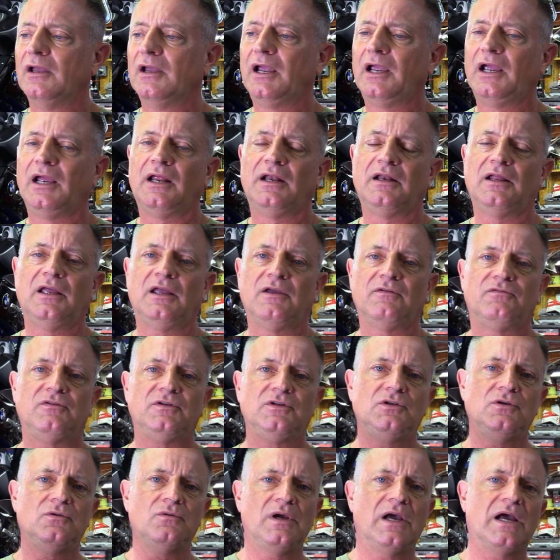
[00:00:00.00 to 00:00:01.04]
And if
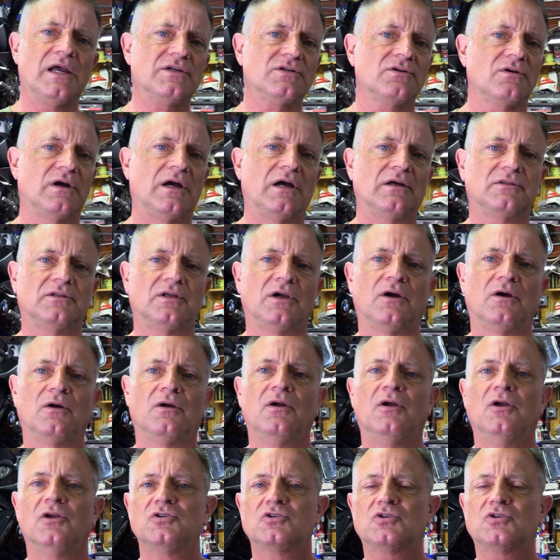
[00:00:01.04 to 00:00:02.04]
you guys are out there